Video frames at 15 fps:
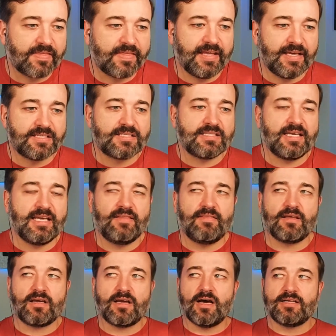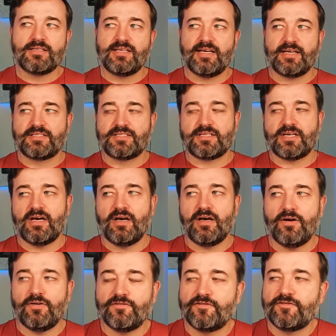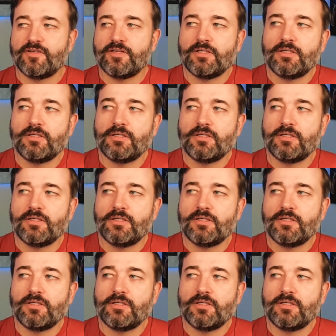this in the context of